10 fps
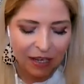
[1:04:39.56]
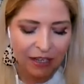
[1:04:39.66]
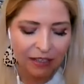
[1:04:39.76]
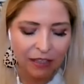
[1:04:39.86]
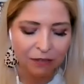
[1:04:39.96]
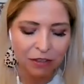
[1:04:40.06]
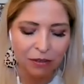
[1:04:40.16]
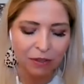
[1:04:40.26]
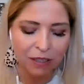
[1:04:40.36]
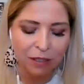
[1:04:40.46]
Yeah, I'd love
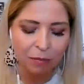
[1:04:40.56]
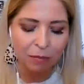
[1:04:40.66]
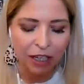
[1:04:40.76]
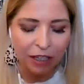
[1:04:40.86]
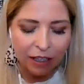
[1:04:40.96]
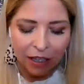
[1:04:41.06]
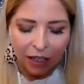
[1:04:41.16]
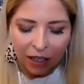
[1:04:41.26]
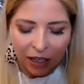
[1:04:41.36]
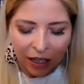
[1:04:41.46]
to. Let's pray.
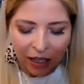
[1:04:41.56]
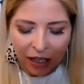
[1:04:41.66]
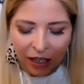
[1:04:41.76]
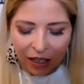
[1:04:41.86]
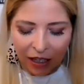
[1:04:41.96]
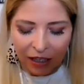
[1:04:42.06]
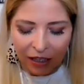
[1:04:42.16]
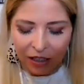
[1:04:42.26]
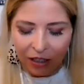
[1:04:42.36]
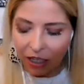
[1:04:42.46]

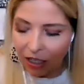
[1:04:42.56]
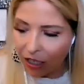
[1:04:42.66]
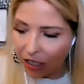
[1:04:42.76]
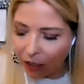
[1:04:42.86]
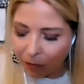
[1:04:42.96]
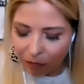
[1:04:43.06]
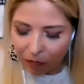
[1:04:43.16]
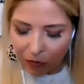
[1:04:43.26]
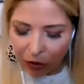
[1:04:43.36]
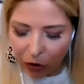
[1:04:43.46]
Dear God,
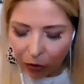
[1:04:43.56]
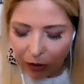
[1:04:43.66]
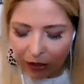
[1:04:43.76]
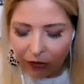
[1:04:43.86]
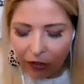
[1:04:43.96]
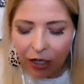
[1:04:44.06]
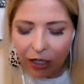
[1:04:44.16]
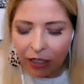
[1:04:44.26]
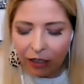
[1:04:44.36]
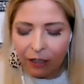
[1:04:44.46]
um, you have
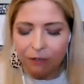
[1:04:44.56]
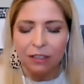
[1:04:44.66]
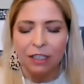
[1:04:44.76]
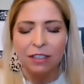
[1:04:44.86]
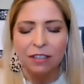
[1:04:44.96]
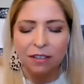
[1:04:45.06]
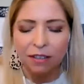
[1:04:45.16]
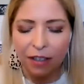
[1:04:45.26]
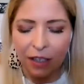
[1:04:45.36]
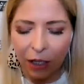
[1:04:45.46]
not left
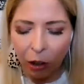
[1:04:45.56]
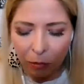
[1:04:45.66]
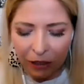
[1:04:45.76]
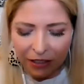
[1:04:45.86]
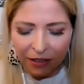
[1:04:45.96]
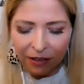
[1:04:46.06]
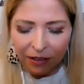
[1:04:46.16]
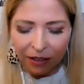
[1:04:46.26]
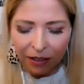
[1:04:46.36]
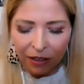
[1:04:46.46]
us helpless.
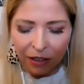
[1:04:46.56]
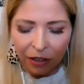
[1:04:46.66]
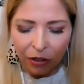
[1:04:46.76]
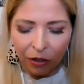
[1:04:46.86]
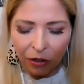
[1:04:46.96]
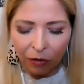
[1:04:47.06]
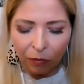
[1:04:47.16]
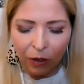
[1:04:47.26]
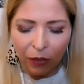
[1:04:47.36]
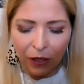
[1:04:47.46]

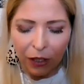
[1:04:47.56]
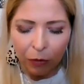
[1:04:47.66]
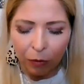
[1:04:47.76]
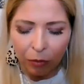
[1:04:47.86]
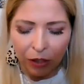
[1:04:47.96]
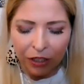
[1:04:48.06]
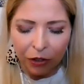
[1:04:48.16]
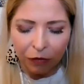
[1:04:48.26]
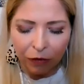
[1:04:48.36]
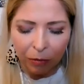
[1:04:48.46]
We thank you and
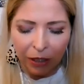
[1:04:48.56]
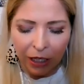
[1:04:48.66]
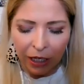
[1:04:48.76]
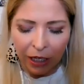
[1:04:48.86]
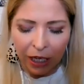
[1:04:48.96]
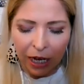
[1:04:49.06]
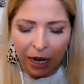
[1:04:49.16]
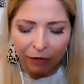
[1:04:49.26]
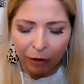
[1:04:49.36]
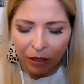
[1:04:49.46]
praise you for being an
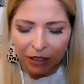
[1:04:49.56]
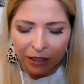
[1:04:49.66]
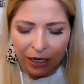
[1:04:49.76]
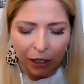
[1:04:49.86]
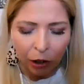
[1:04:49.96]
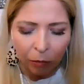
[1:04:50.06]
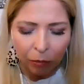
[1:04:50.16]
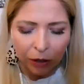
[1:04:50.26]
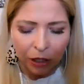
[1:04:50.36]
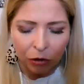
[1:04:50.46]
ever-present help
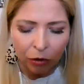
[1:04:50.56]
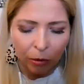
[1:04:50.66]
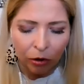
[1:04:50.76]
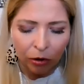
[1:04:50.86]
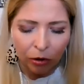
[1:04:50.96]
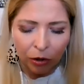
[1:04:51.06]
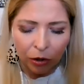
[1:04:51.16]
in trouble.